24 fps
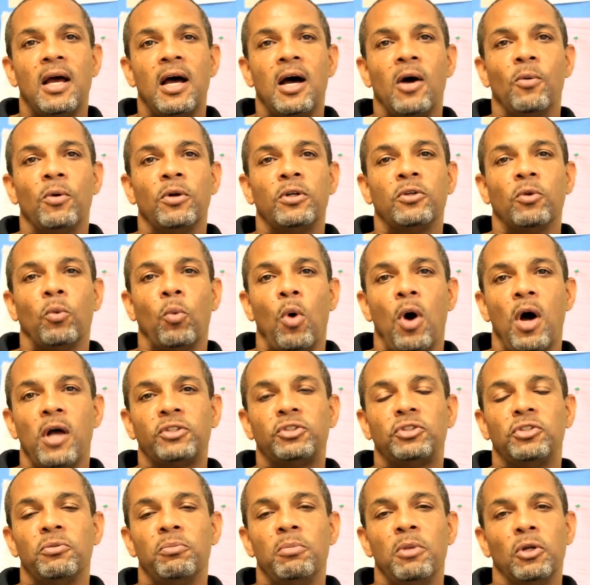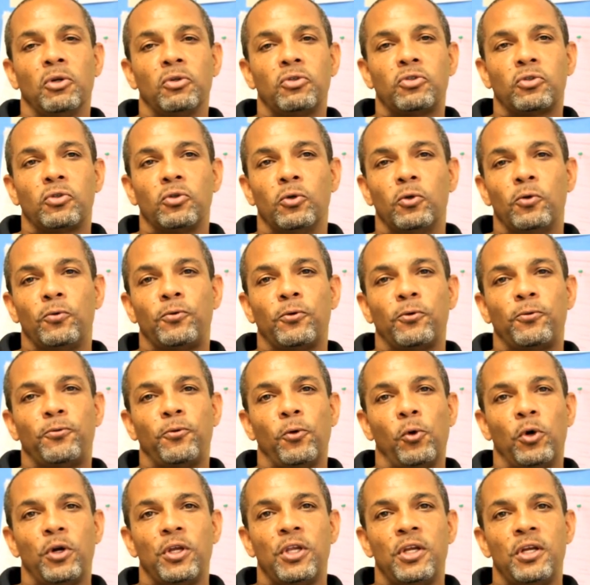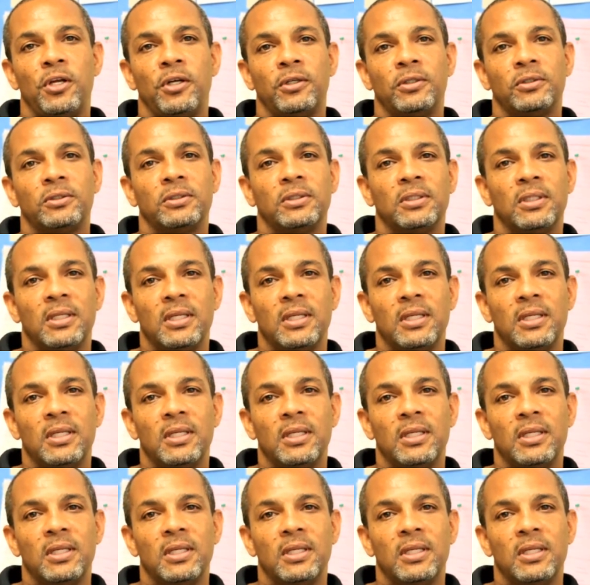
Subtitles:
I went to Washington Middle School for 4 years,